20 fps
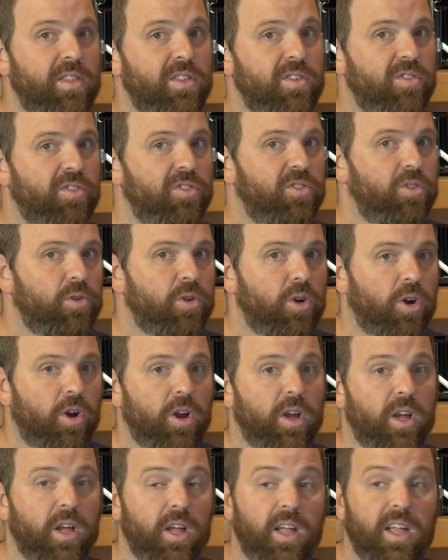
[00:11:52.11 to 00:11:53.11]
This is too
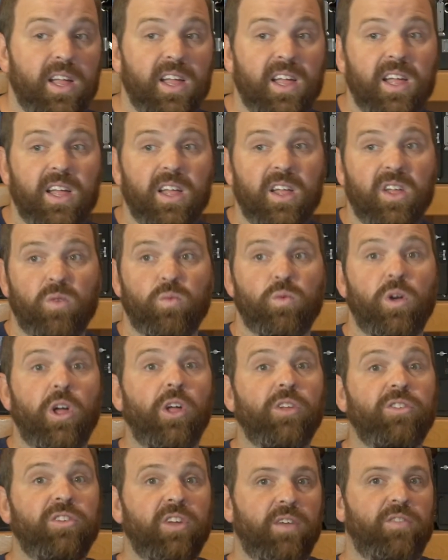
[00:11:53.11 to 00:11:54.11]
dark,
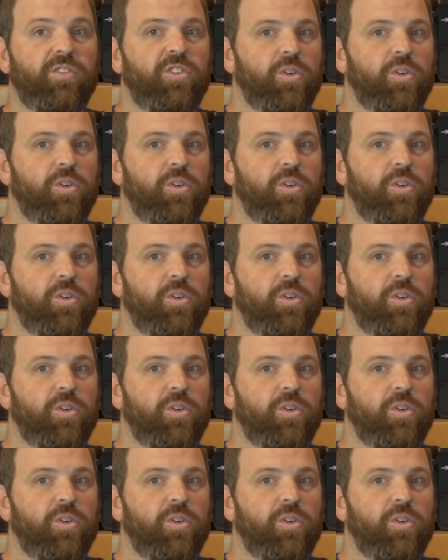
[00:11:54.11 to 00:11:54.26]
relative